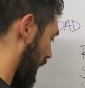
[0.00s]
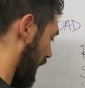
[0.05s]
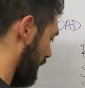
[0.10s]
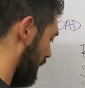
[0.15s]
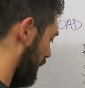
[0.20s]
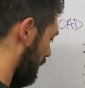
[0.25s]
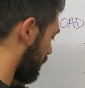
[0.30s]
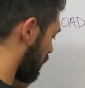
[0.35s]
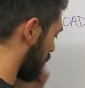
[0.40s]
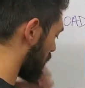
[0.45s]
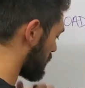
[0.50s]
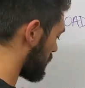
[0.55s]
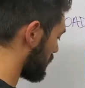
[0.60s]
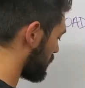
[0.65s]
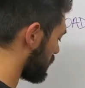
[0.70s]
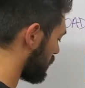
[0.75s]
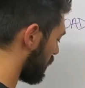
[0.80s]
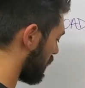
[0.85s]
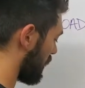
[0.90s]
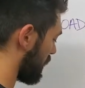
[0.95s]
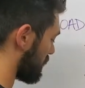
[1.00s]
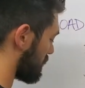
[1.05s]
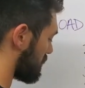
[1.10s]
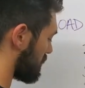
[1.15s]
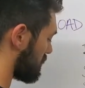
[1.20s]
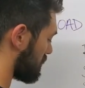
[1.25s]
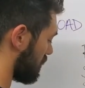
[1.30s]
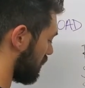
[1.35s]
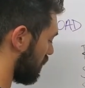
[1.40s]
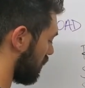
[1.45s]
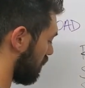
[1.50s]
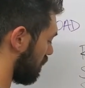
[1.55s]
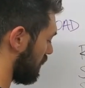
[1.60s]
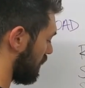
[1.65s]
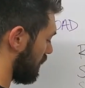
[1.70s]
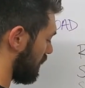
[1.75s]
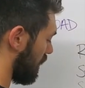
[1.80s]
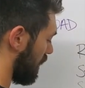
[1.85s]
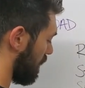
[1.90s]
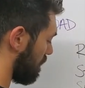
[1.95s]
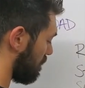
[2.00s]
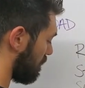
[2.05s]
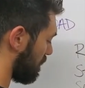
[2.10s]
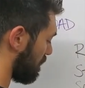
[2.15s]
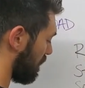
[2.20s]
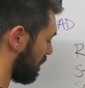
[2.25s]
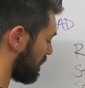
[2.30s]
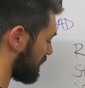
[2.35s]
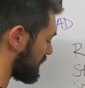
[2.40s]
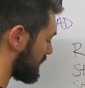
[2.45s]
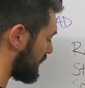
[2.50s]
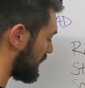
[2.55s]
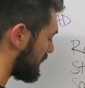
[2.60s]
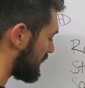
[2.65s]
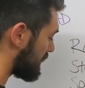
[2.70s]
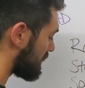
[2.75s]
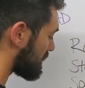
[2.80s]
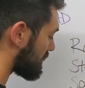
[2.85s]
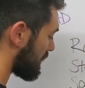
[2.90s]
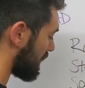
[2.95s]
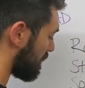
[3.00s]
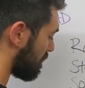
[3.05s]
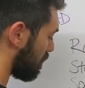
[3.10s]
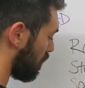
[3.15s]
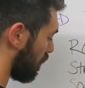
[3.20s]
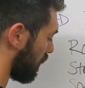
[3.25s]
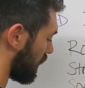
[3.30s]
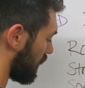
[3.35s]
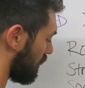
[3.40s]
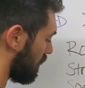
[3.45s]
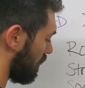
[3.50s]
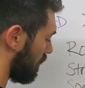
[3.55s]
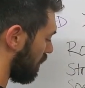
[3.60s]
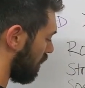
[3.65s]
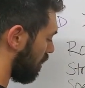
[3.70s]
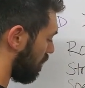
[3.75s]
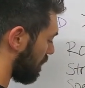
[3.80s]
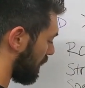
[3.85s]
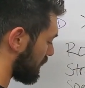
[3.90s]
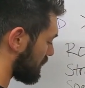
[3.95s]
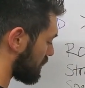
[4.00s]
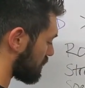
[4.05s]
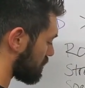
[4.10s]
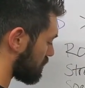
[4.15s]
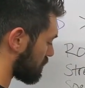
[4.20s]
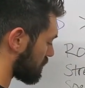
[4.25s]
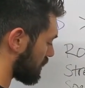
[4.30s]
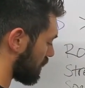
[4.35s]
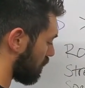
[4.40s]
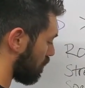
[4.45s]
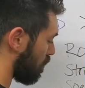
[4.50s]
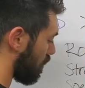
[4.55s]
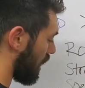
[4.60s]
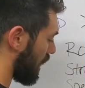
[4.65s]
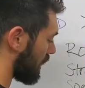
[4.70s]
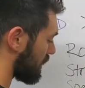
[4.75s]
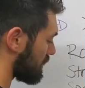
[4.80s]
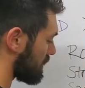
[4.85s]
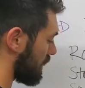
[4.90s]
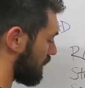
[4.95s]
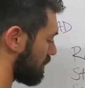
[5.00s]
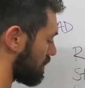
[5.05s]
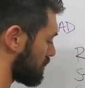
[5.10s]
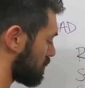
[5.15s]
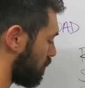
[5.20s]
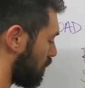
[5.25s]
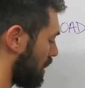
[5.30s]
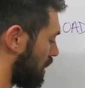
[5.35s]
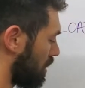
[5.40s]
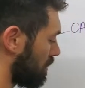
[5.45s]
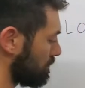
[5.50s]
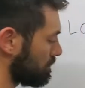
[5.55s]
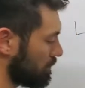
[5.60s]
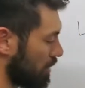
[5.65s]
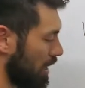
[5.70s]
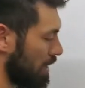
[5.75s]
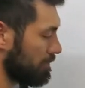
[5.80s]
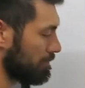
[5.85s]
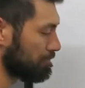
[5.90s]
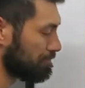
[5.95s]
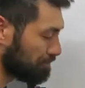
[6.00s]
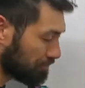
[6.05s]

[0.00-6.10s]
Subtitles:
And then of course endurance. So from a fatigue standpoint, all my tissue is going to wind down as well, right?